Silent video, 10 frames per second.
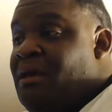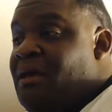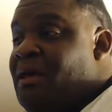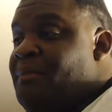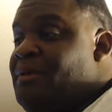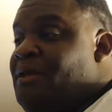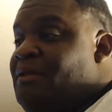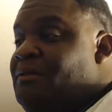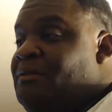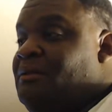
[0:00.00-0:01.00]
I mean,
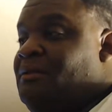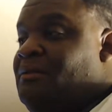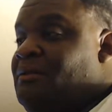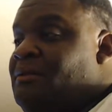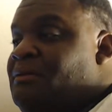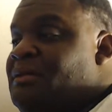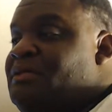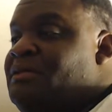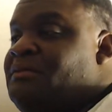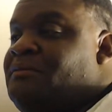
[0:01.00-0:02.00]

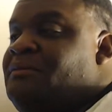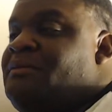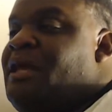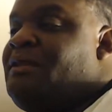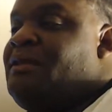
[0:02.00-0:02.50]
let's just take the